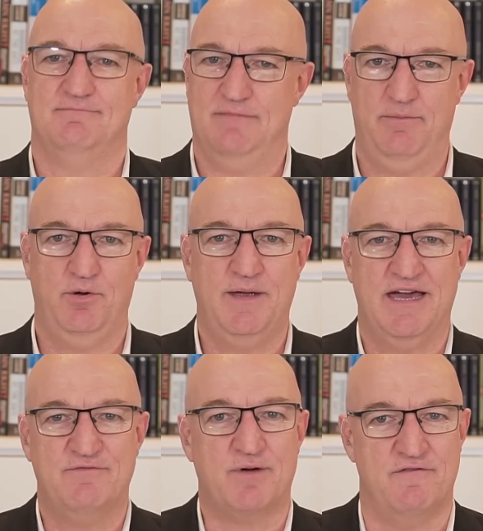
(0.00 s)
maybe we
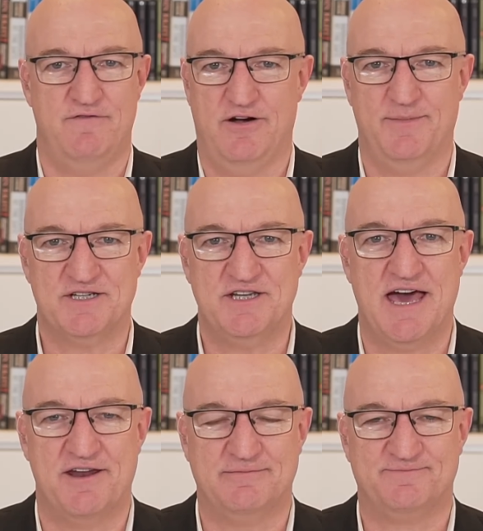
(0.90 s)
have, but I very much
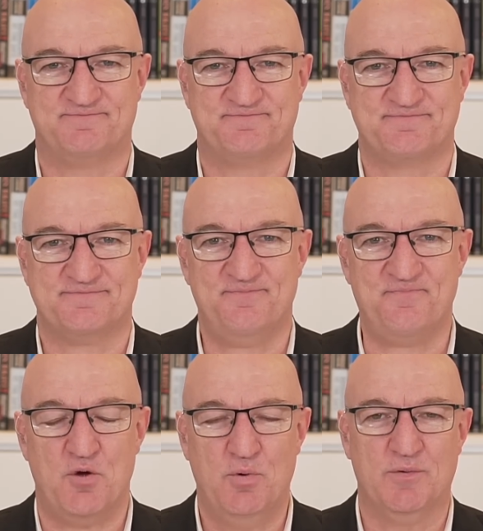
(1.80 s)
doubt it,
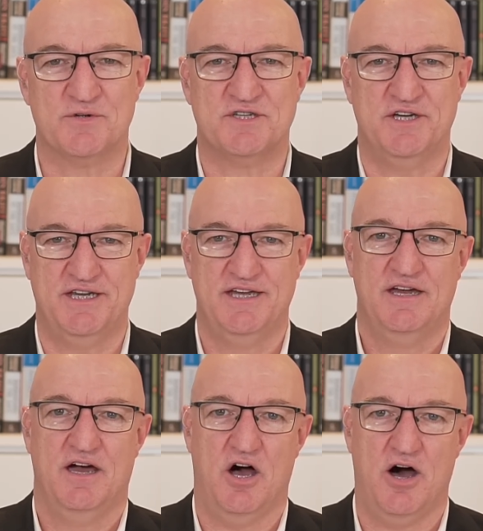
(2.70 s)
we will see
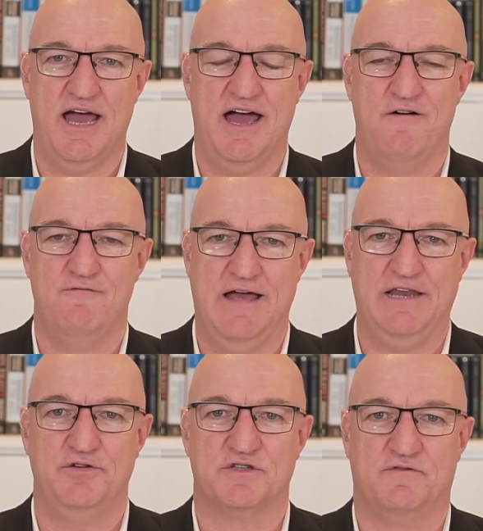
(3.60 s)
higher
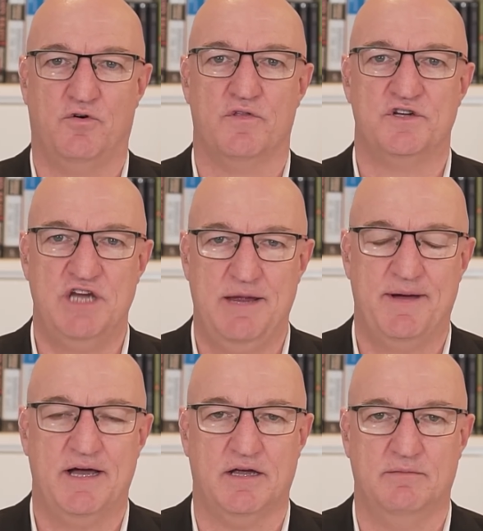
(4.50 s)
values for the share
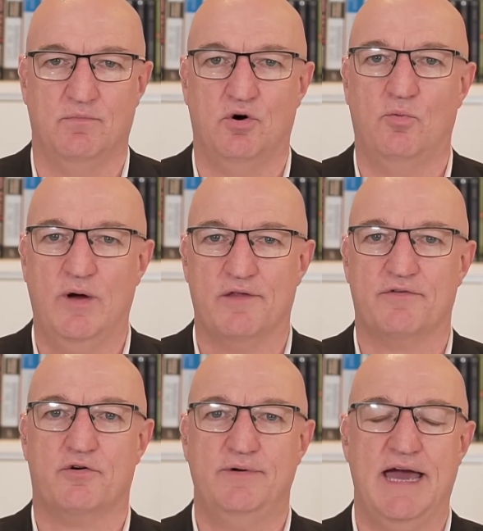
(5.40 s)
market, more
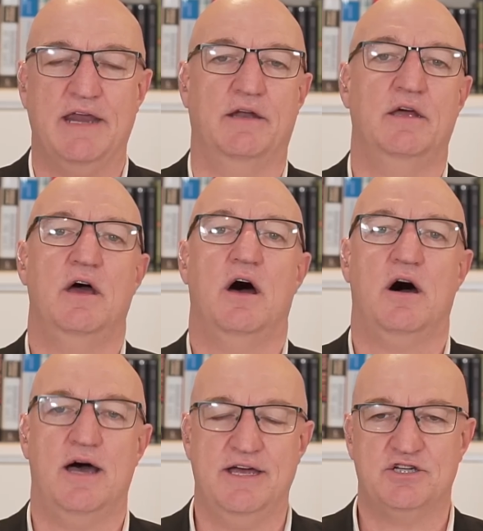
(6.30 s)
wealth created,
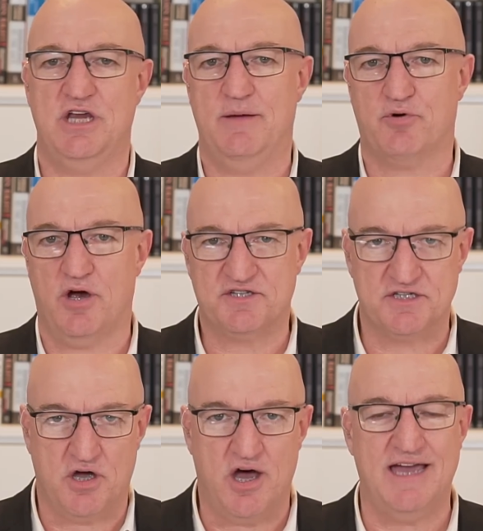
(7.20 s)
higher share
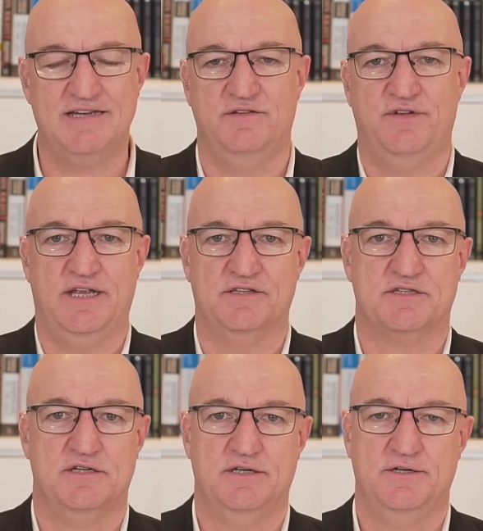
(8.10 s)
prices, higher
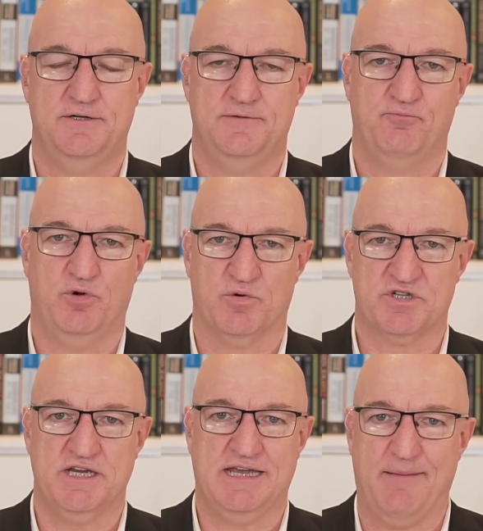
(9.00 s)
dividends. We will
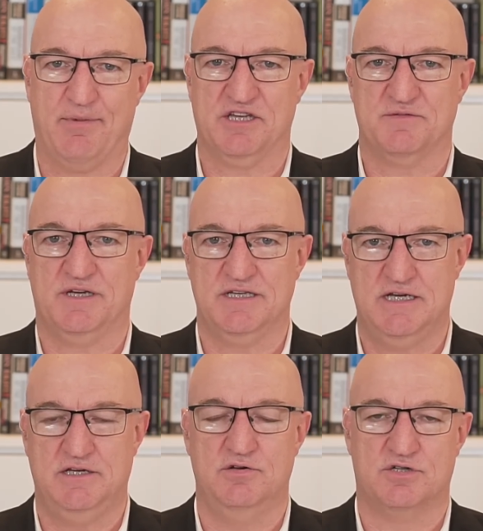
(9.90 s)
see capitalism
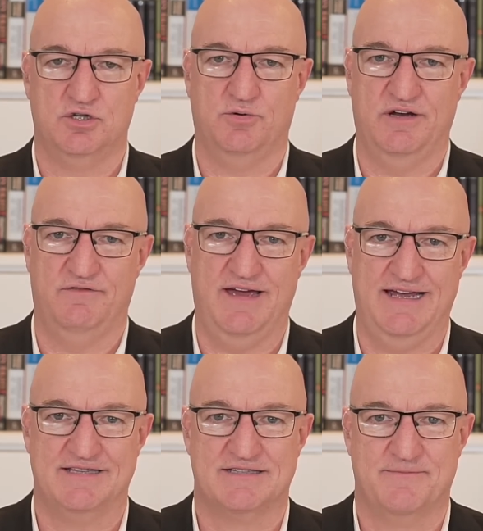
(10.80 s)
continue to
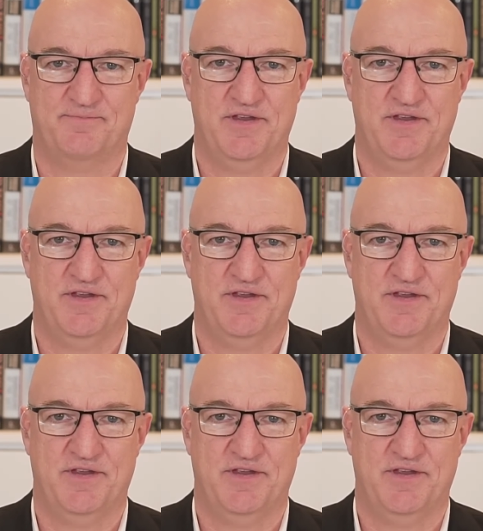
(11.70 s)
advance.